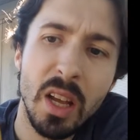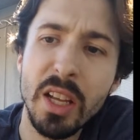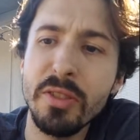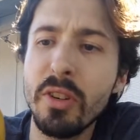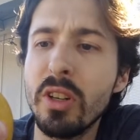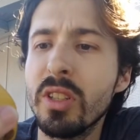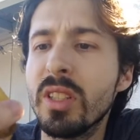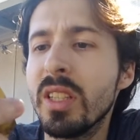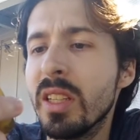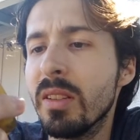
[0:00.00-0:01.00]
As far as
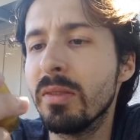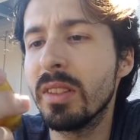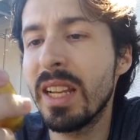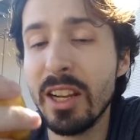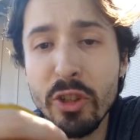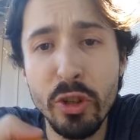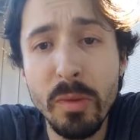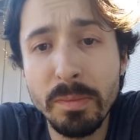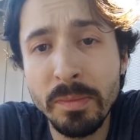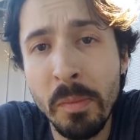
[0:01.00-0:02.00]
the texture,
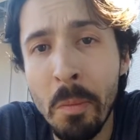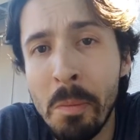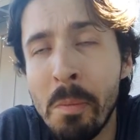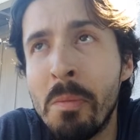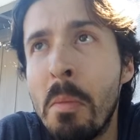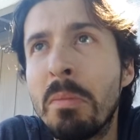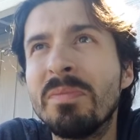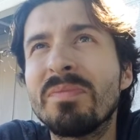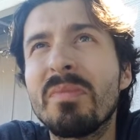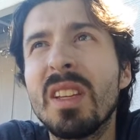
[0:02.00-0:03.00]

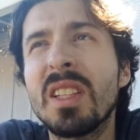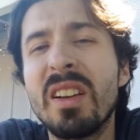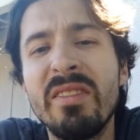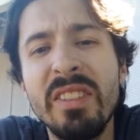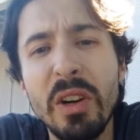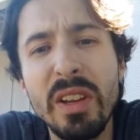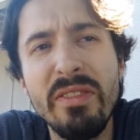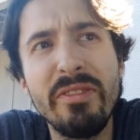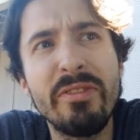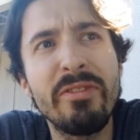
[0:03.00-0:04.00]
it's like a very
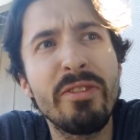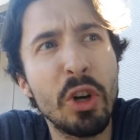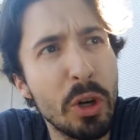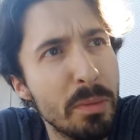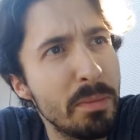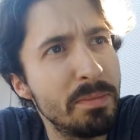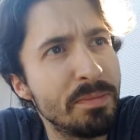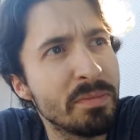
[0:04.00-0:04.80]
firm